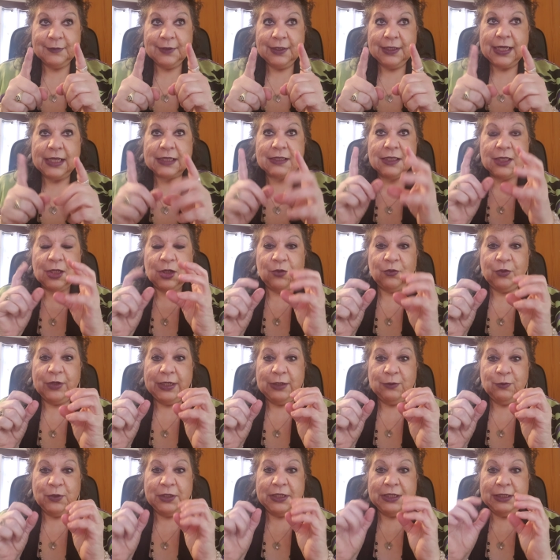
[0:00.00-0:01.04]
That's the
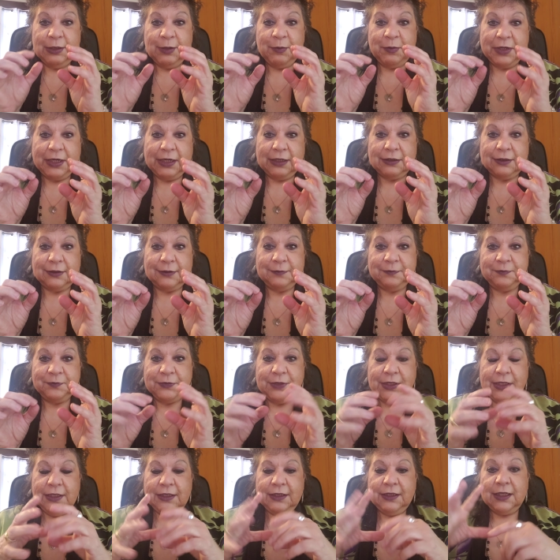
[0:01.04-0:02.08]
green one in the bottle,
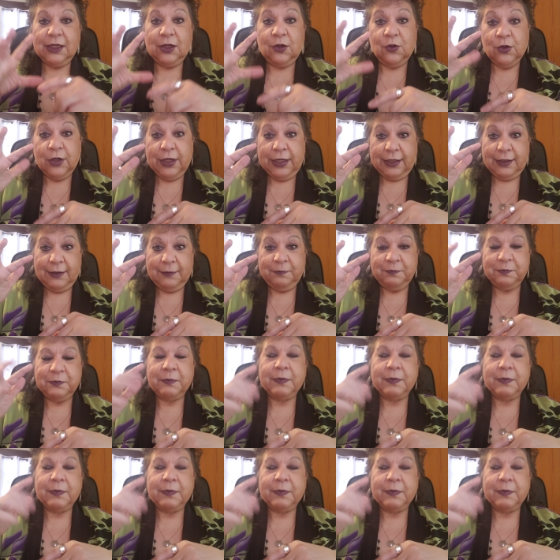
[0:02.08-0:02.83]
the Goya.